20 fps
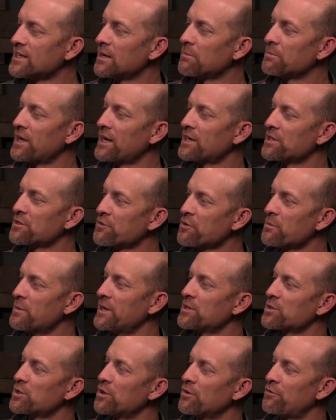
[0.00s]
tip then is for
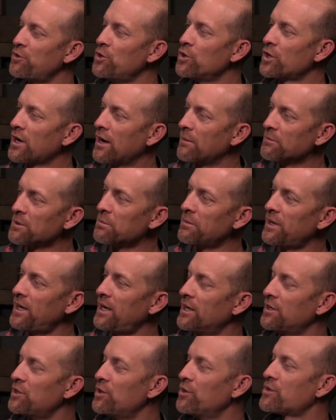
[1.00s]
me. So if you come to
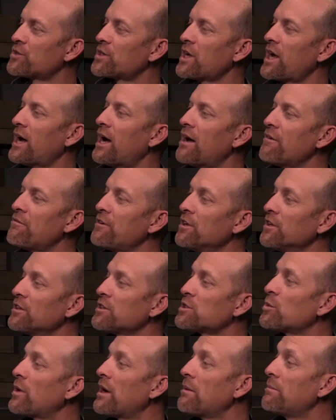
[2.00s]
me and you say, I feel
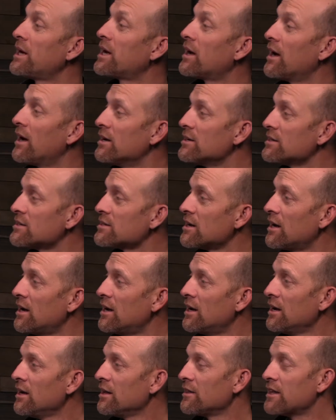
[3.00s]
this way because,
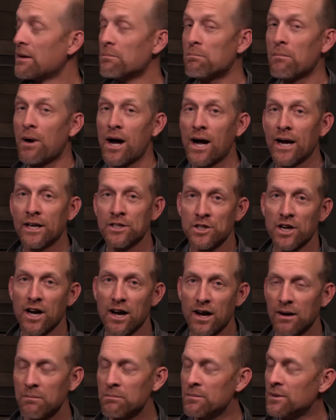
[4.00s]
then my
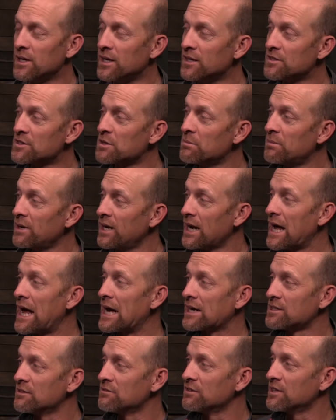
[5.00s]
job is to be an
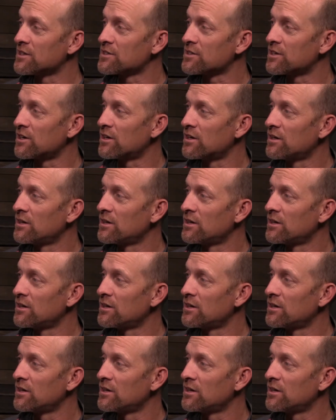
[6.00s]
active listener.